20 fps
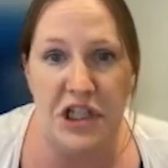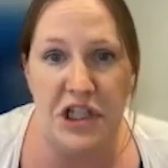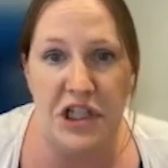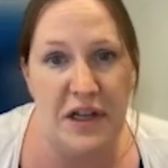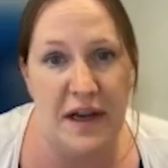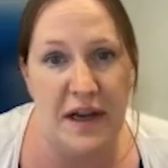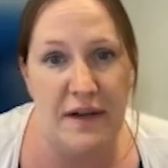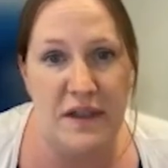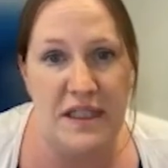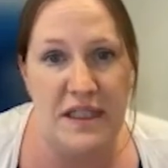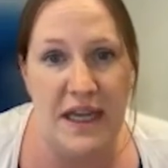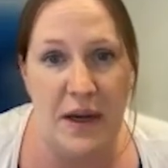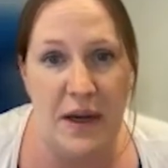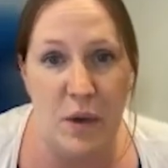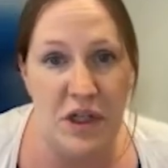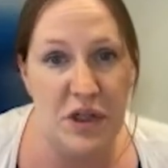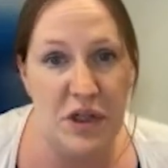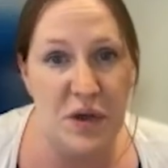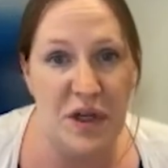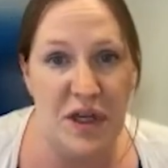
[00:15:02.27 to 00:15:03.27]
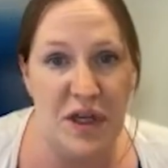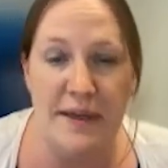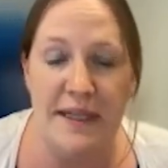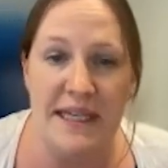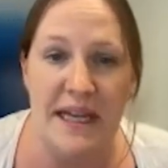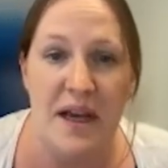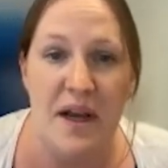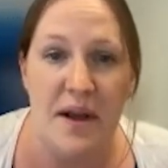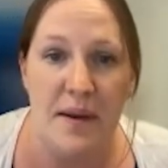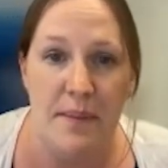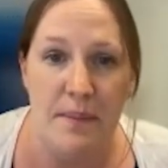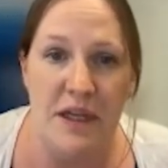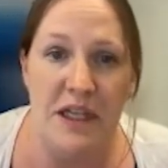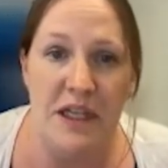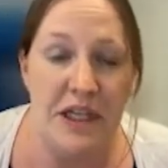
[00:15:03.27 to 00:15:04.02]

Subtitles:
You don't have to say which documents,